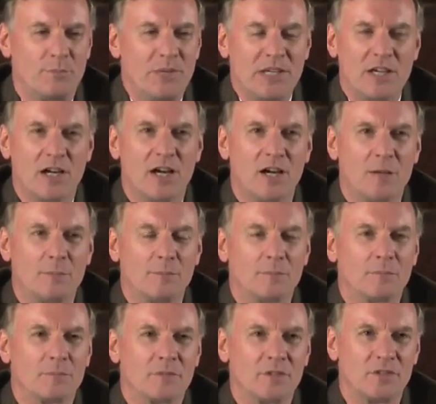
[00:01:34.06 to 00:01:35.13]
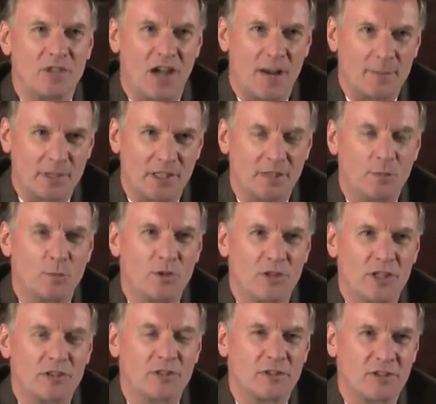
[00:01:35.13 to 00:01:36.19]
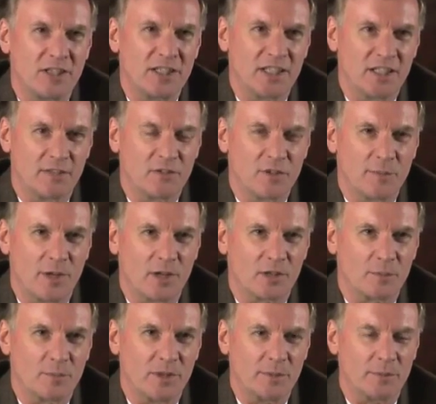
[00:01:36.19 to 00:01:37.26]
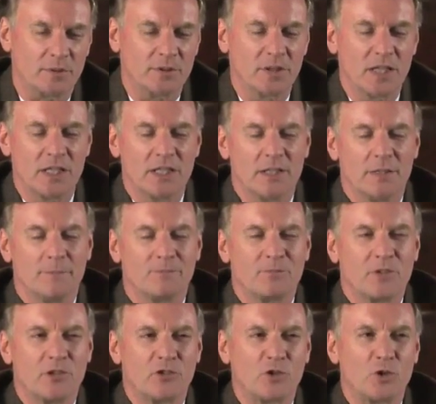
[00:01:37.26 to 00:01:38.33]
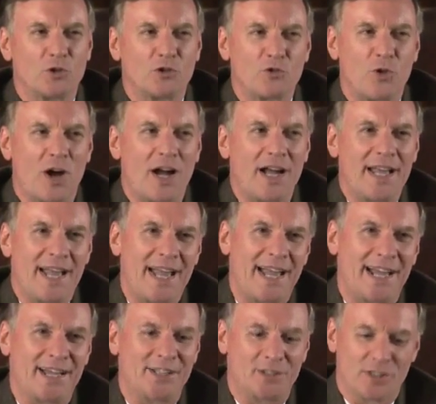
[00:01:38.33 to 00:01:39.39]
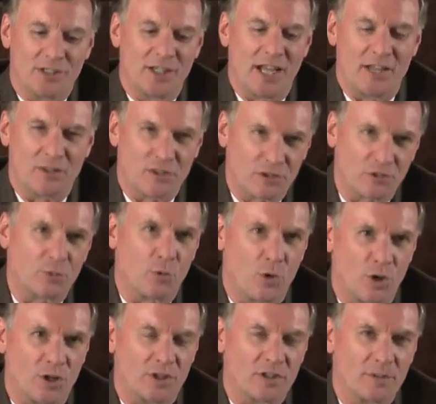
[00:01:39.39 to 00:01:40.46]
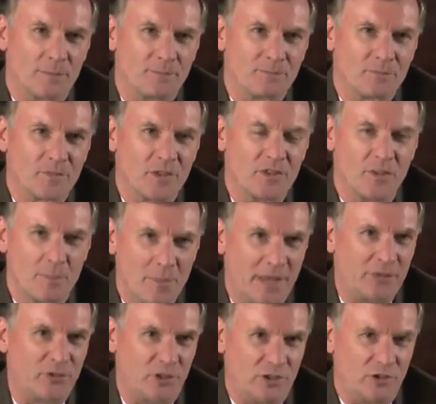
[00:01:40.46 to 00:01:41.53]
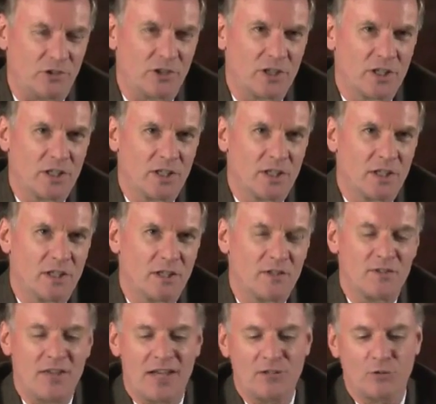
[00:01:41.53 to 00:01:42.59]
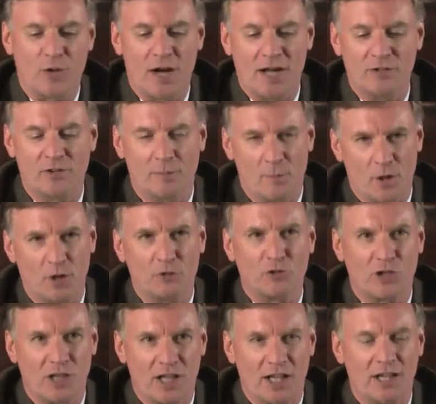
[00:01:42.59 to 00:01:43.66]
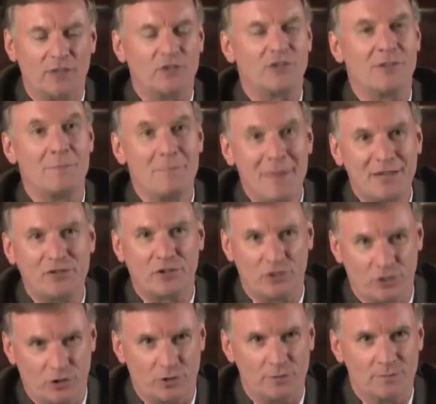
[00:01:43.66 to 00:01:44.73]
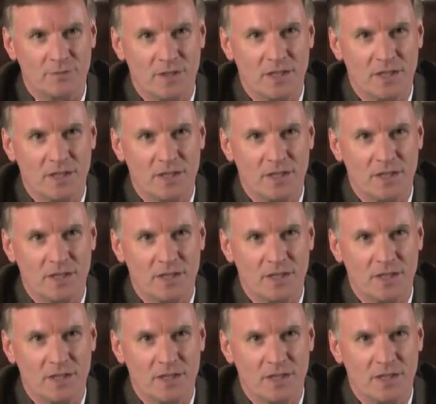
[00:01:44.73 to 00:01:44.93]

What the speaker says: become dominant within the thinking of the American people. So to try and thwart the message, they try to marginalize the messenger.